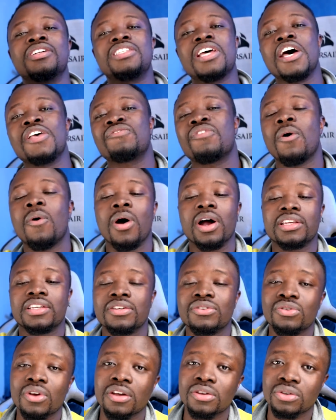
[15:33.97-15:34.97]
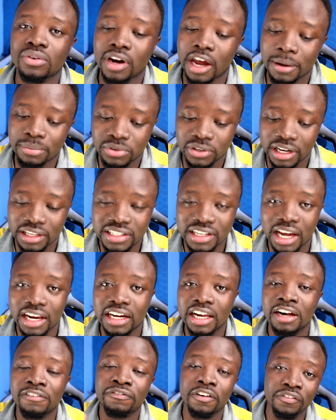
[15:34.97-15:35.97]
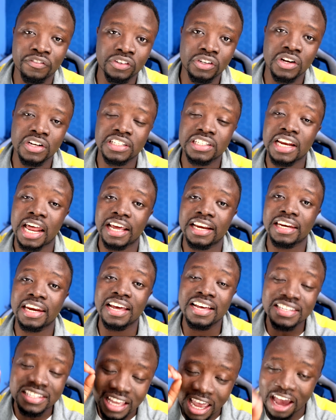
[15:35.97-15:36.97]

Thanks for watching. Subscribe to the channel for videos like this